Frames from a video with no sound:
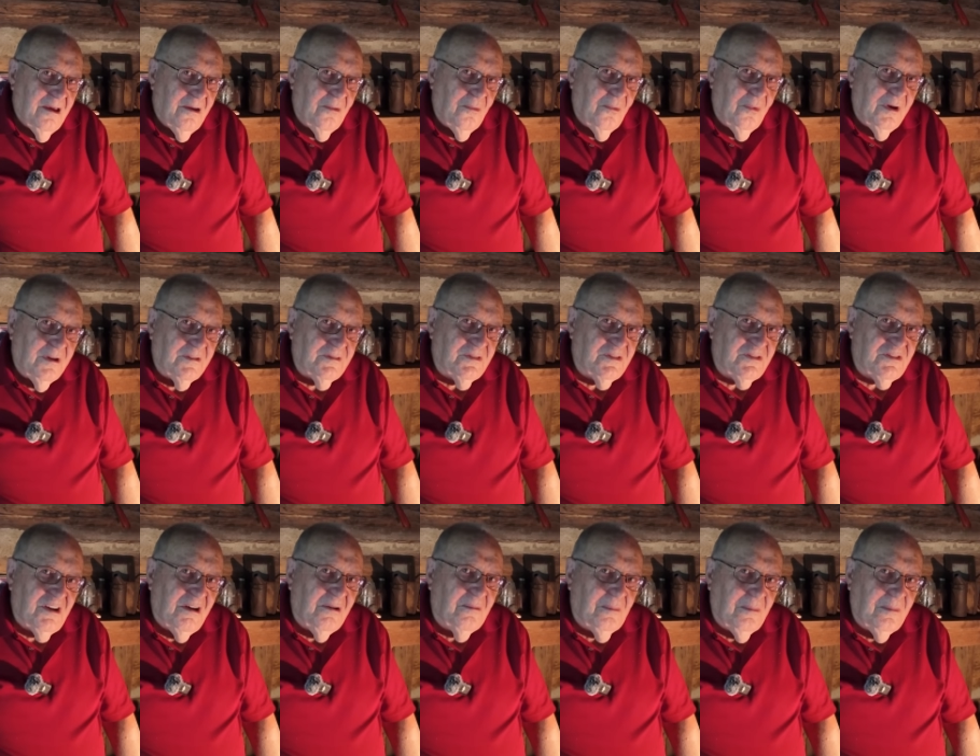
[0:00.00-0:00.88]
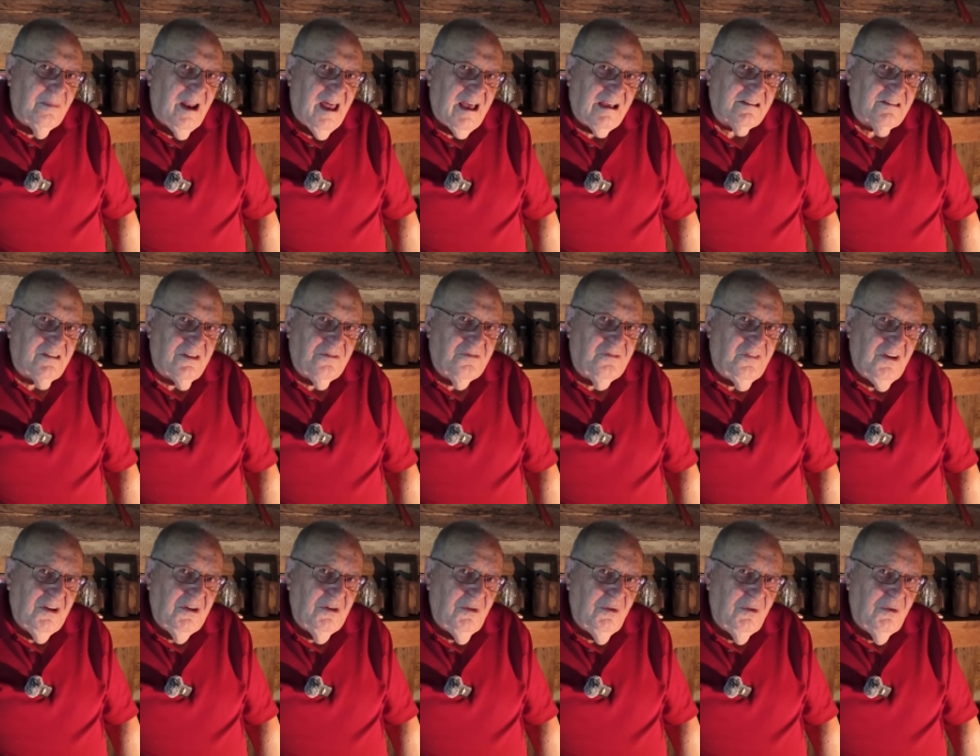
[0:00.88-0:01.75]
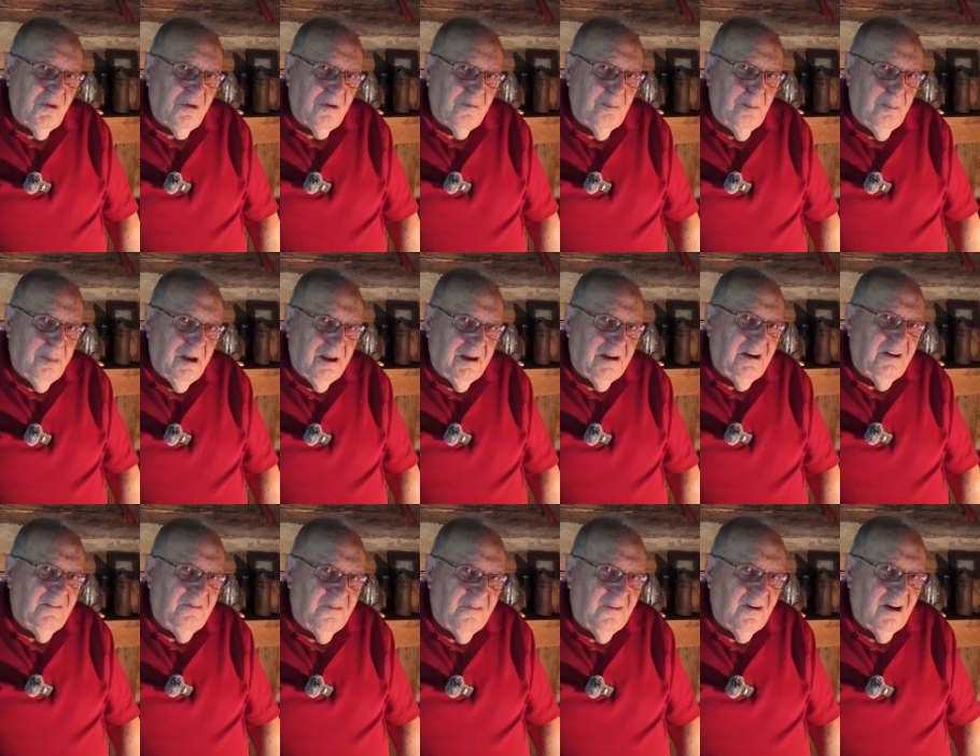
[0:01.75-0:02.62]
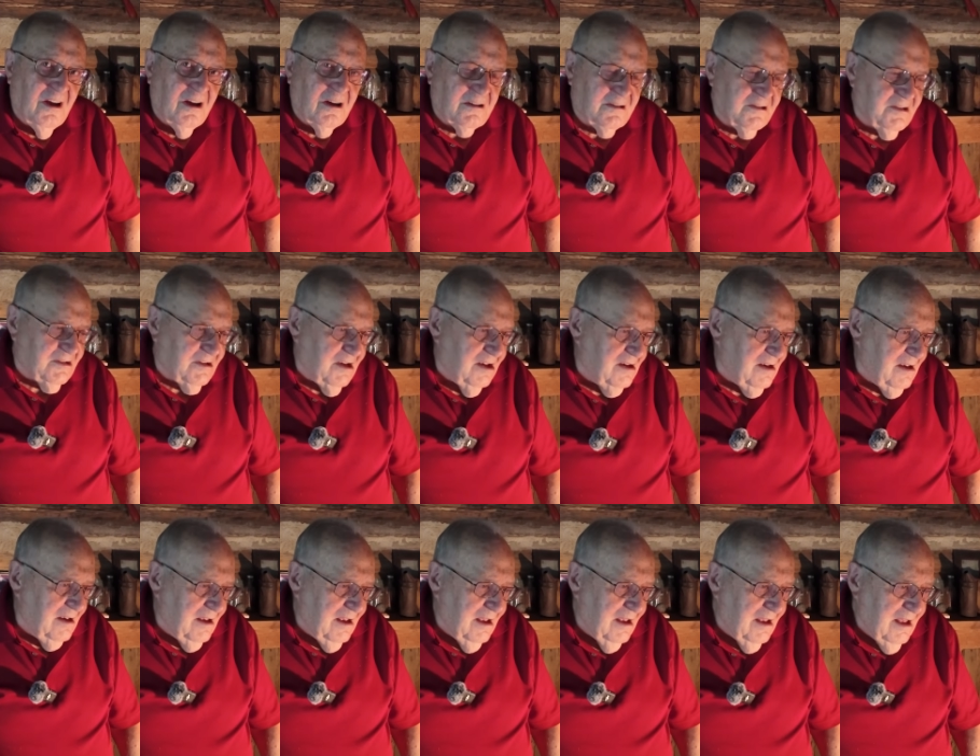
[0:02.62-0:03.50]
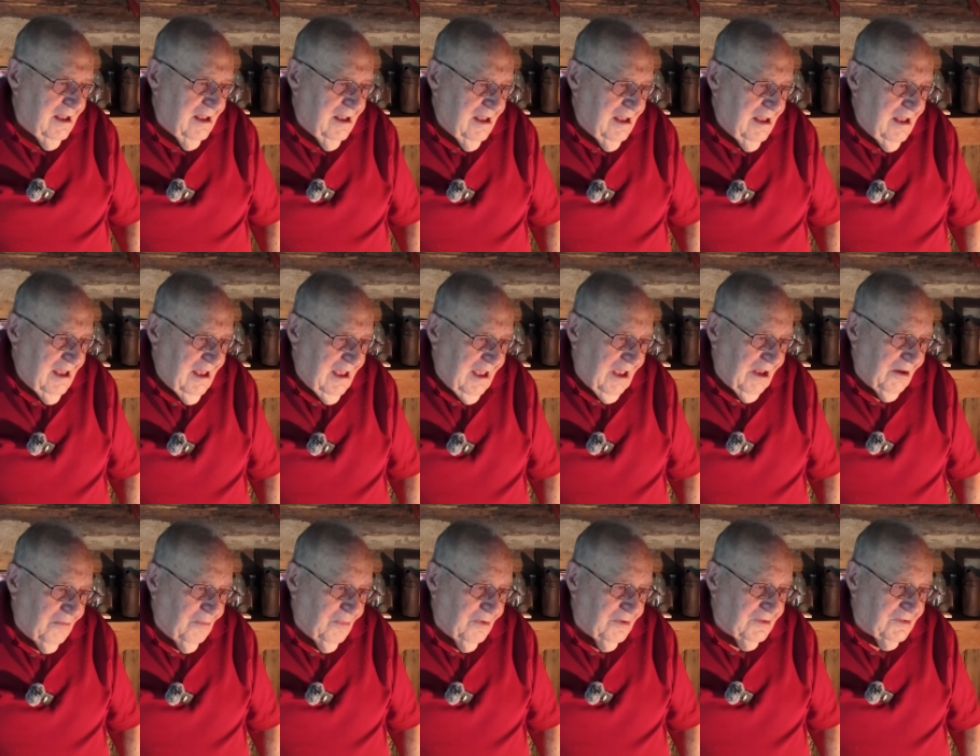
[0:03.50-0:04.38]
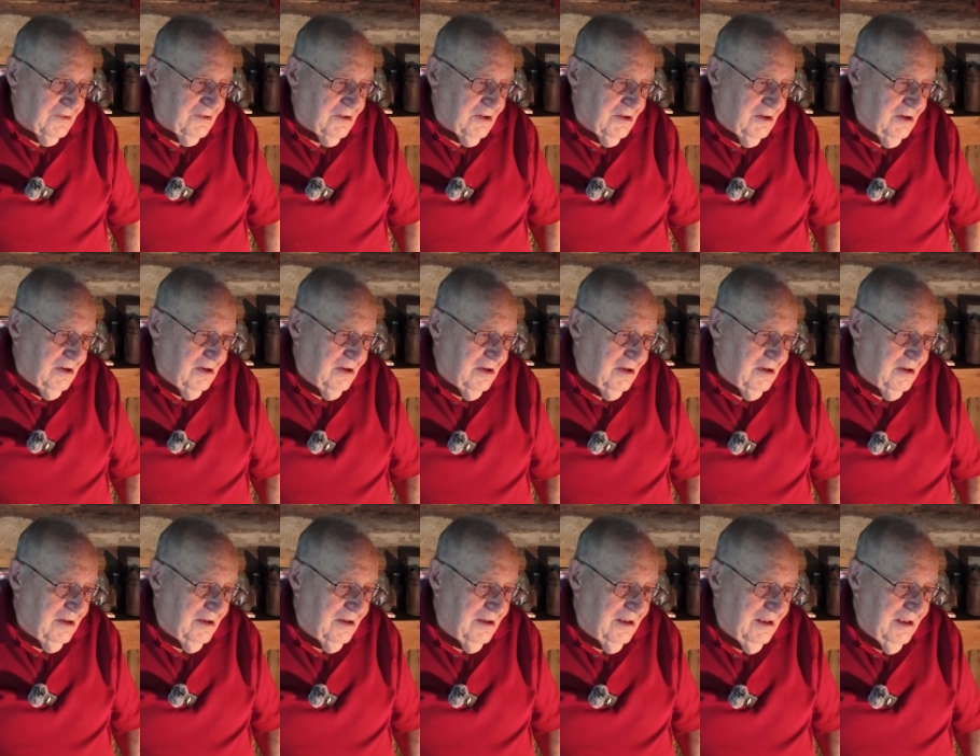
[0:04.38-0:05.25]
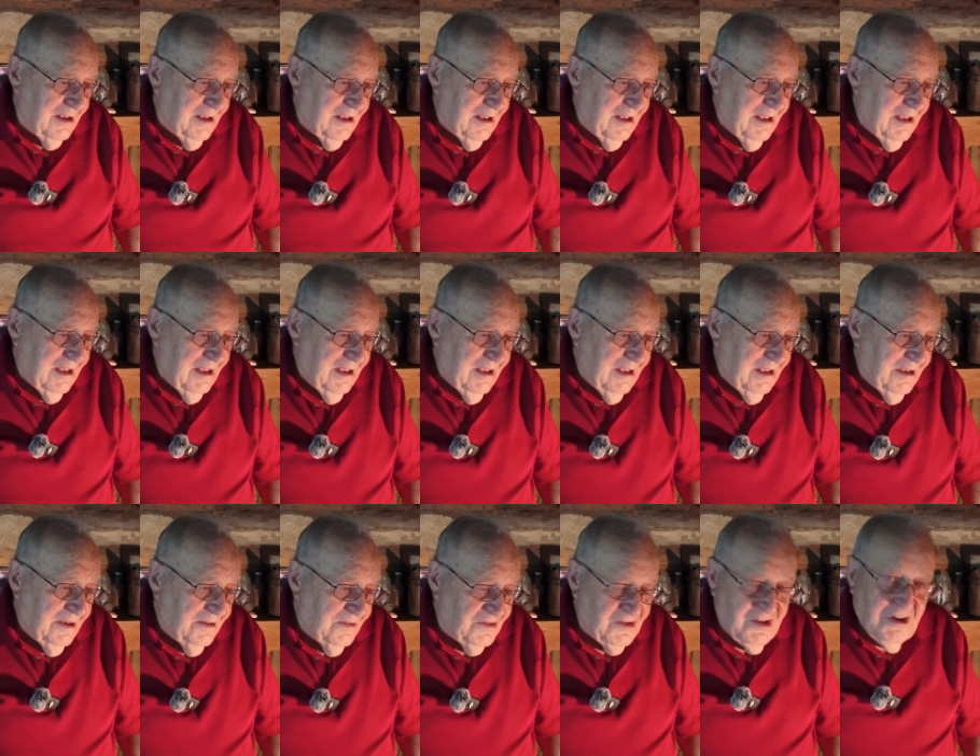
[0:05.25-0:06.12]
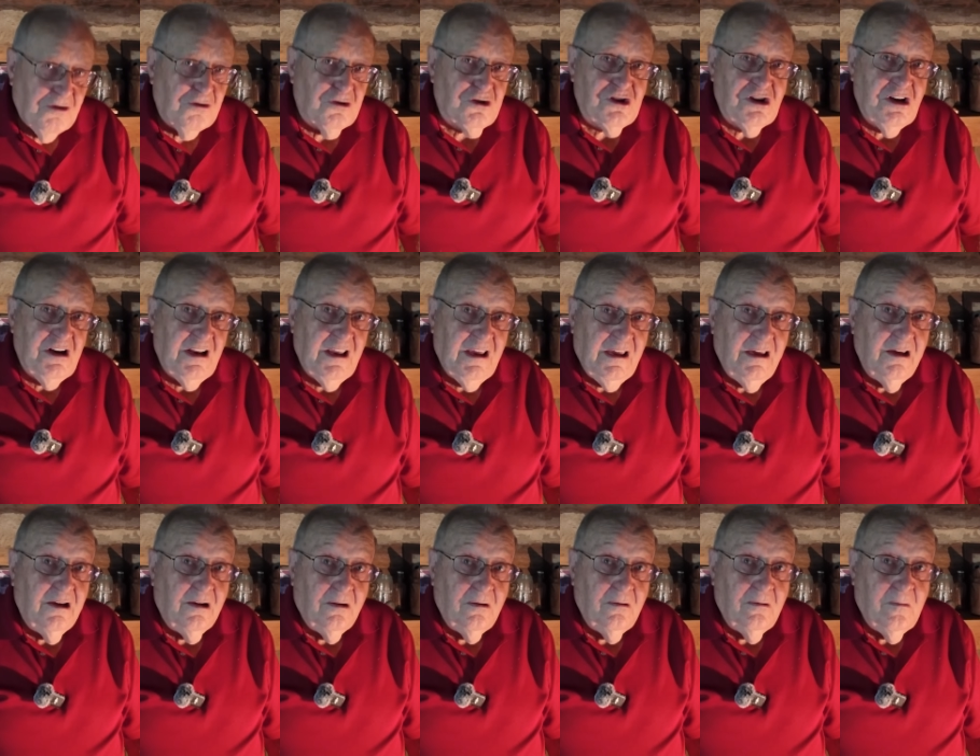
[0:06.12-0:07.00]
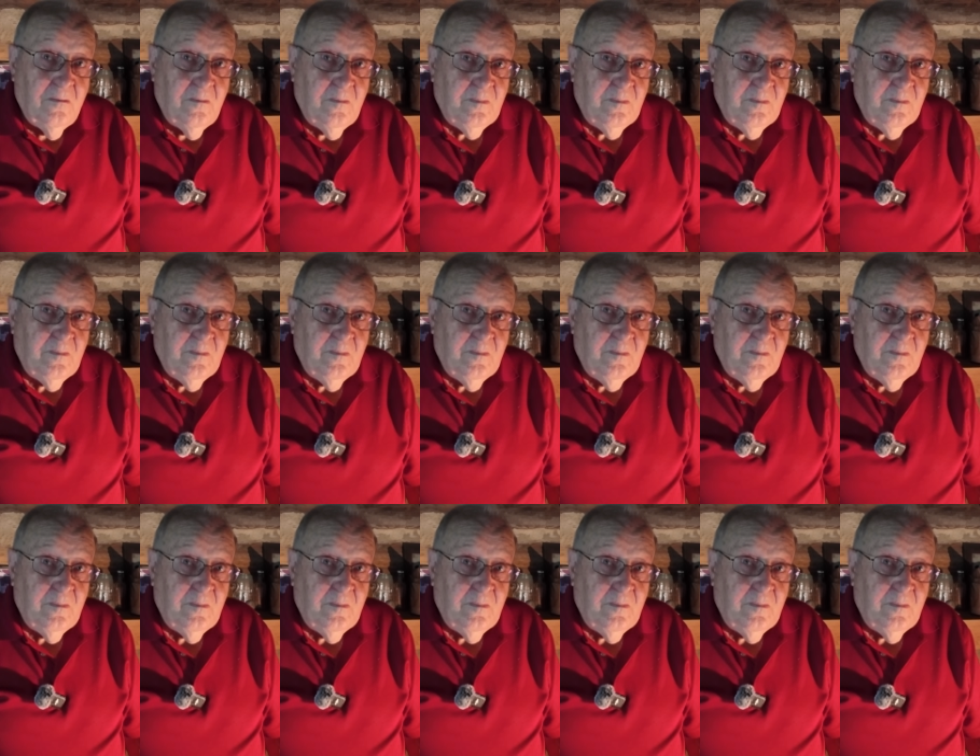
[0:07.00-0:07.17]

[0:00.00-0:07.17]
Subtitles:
with something like the flu or bloody flux and was seriously ill.